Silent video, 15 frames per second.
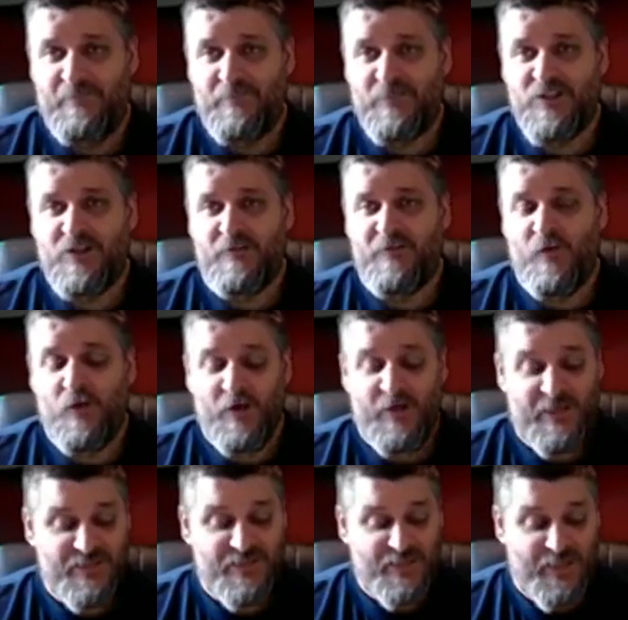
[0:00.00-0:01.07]
So for
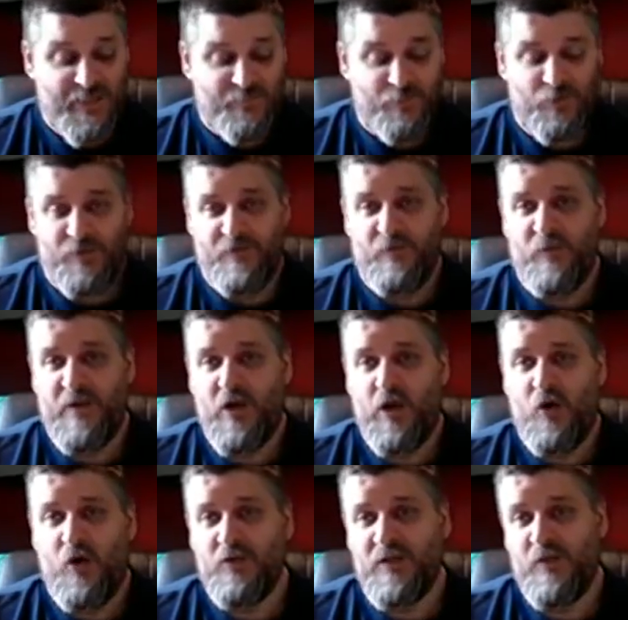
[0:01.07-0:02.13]
example, if we
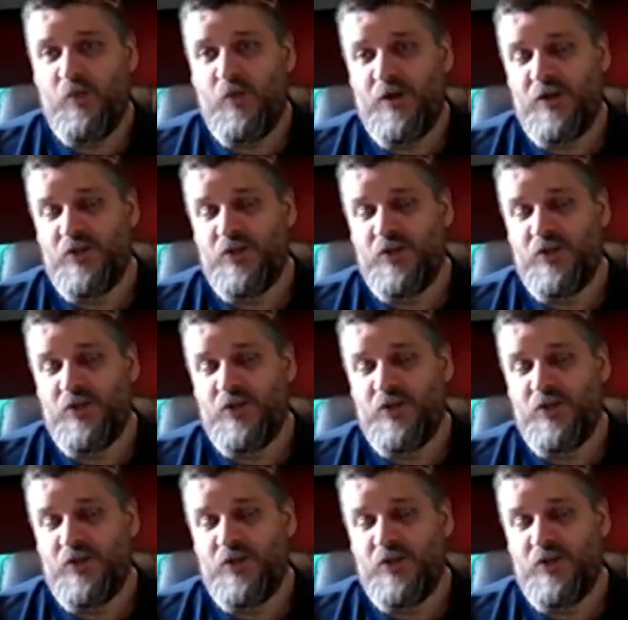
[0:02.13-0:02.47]
only wanted